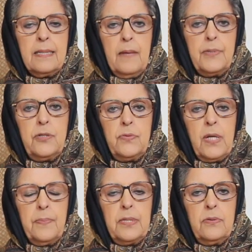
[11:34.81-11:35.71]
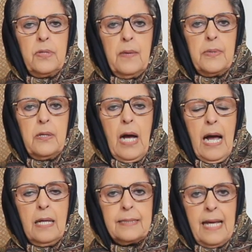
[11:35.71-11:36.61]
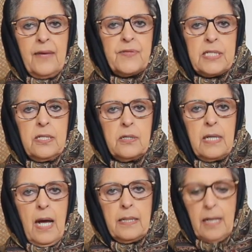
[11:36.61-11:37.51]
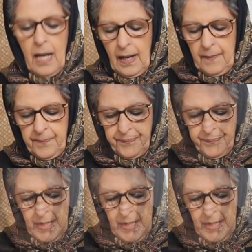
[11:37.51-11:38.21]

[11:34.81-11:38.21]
www.altafsir.com.